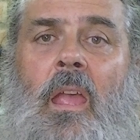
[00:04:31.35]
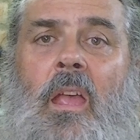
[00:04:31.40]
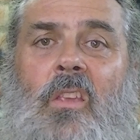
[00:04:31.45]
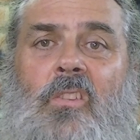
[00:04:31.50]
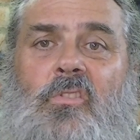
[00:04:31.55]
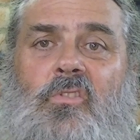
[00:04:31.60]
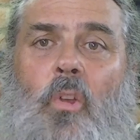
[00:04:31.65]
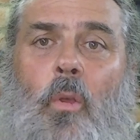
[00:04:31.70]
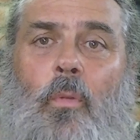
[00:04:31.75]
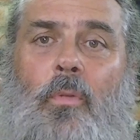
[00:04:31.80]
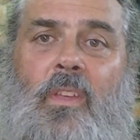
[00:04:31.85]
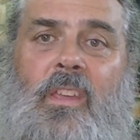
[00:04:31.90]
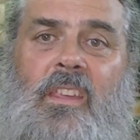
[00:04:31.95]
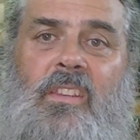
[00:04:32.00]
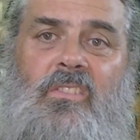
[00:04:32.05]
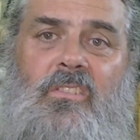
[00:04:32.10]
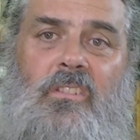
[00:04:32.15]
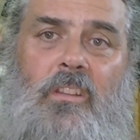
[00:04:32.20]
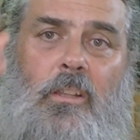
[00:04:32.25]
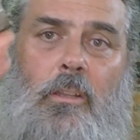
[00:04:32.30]
So
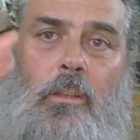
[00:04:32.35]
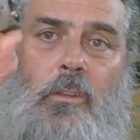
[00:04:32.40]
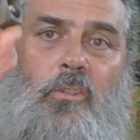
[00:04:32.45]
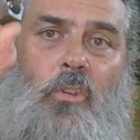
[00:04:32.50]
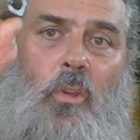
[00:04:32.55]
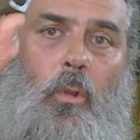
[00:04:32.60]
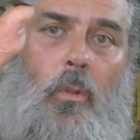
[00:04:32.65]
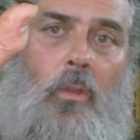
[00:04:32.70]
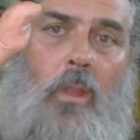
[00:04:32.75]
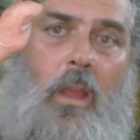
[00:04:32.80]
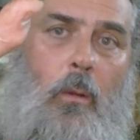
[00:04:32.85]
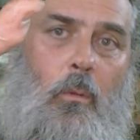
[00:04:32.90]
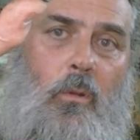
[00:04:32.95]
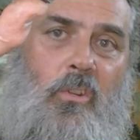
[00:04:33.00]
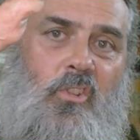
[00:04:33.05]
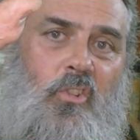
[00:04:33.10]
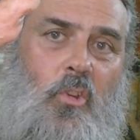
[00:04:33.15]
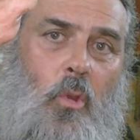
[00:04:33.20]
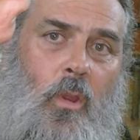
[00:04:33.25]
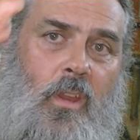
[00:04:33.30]
this little tool that I was
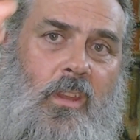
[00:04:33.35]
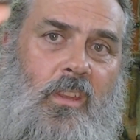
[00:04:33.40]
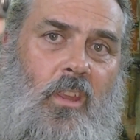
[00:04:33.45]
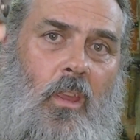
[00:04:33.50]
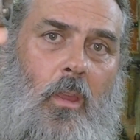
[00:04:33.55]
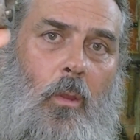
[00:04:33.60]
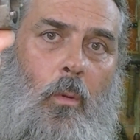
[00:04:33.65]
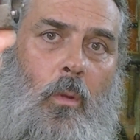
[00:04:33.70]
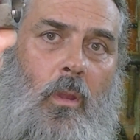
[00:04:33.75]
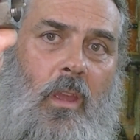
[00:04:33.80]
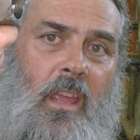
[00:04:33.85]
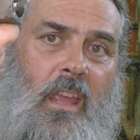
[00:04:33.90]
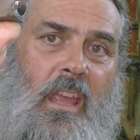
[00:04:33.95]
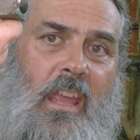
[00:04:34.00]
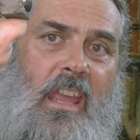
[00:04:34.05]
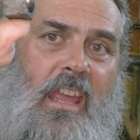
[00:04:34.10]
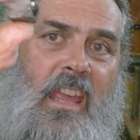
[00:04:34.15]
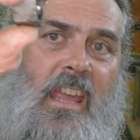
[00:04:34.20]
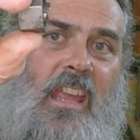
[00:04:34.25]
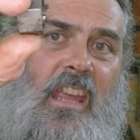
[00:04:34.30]
showing you
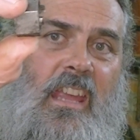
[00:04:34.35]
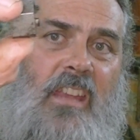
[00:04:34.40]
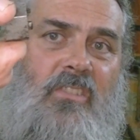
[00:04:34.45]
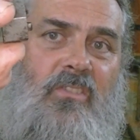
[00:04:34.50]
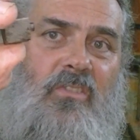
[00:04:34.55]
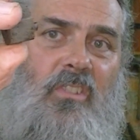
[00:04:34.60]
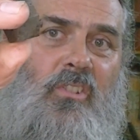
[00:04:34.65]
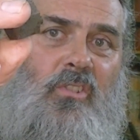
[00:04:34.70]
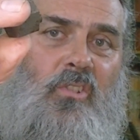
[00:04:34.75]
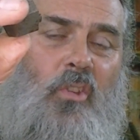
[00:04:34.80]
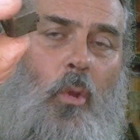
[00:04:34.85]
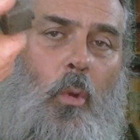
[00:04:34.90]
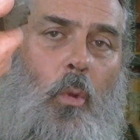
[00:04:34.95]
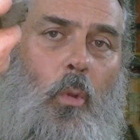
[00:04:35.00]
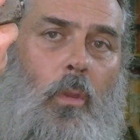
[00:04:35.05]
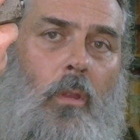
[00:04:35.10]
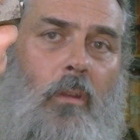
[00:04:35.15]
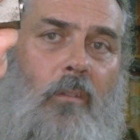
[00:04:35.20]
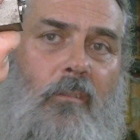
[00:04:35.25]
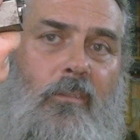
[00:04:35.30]
is the
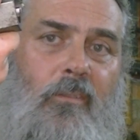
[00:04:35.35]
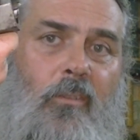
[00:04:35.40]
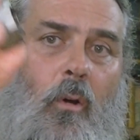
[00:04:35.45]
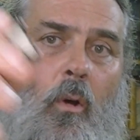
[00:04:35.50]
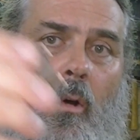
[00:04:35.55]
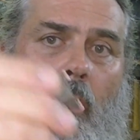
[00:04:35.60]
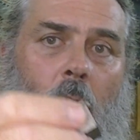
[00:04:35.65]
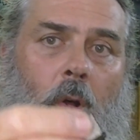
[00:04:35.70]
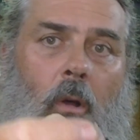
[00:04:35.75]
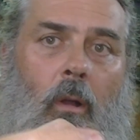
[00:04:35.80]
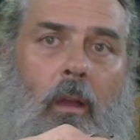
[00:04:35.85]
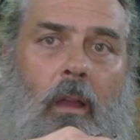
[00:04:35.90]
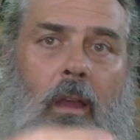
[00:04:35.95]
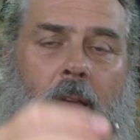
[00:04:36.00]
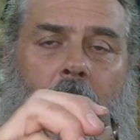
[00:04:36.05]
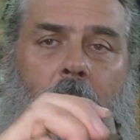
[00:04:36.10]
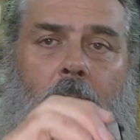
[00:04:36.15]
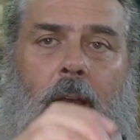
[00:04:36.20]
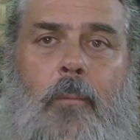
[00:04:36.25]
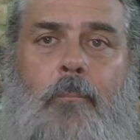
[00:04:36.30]
tool for
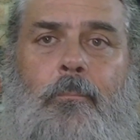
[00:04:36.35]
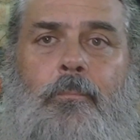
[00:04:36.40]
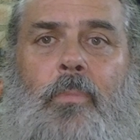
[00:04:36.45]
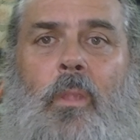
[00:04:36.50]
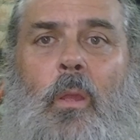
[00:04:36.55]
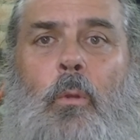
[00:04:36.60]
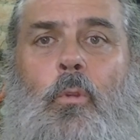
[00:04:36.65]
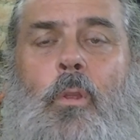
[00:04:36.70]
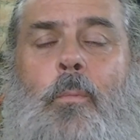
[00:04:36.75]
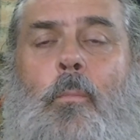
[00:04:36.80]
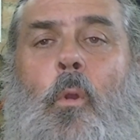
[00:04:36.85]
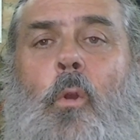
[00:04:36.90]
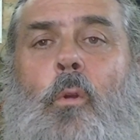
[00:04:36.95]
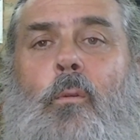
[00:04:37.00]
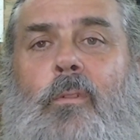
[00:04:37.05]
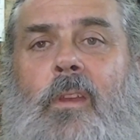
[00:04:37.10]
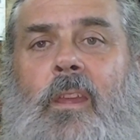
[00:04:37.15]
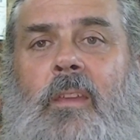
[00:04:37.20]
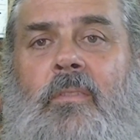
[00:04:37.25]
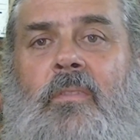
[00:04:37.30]

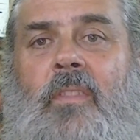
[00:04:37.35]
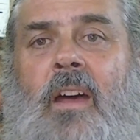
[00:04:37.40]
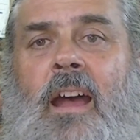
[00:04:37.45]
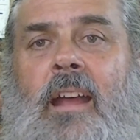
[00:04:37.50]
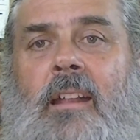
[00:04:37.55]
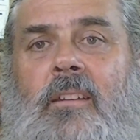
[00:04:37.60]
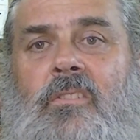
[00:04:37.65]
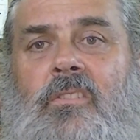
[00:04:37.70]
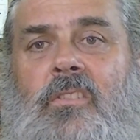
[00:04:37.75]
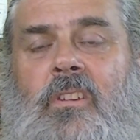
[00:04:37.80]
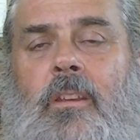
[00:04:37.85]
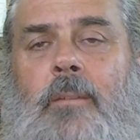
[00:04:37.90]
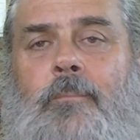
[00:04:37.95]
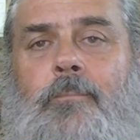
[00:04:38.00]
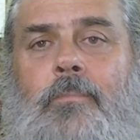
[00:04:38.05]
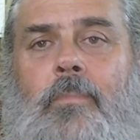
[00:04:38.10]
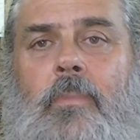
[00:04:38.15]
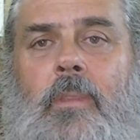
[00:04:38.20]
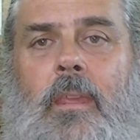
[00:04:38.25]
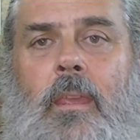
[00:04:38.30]
removing that
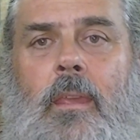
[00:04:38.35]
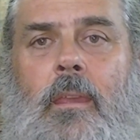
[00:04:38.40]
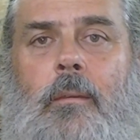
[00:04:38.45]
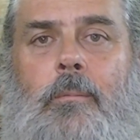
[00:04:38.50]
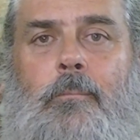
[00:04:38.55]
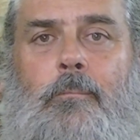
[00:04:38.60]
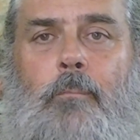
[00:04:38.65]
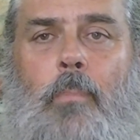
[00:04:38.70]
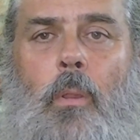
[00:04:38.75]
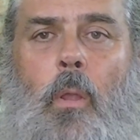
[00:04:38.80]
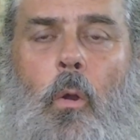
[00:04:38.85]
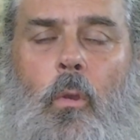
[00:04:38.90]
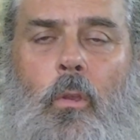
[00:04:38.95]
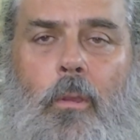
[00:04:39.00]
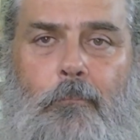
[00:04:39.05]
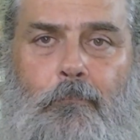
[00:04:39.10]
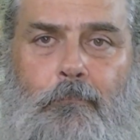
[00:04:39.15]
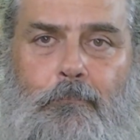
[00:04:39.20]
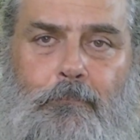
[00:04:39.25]
gear block.